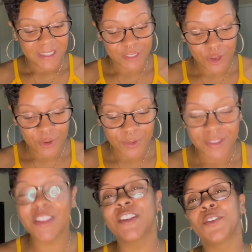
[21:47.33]
So
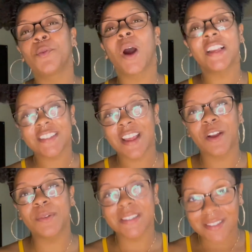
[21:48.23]
the wash day
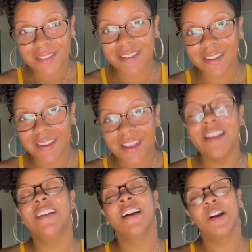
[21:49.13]
was good
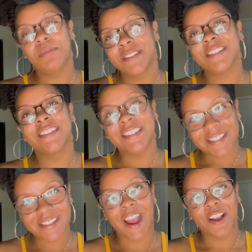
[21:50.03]
up until the
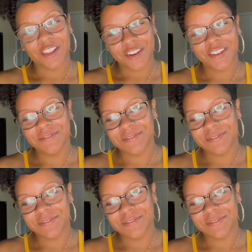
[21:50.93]
styler.